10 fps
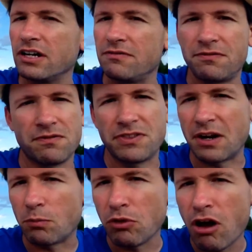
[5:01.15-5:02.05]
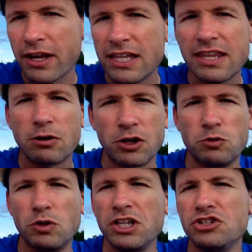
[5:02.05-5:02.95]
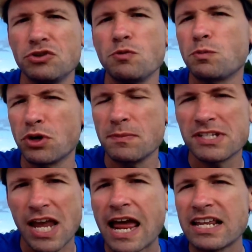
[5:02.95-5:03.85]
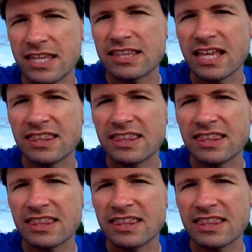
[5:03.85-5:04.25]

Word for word: if they're blogging, they can really do pretty much anything that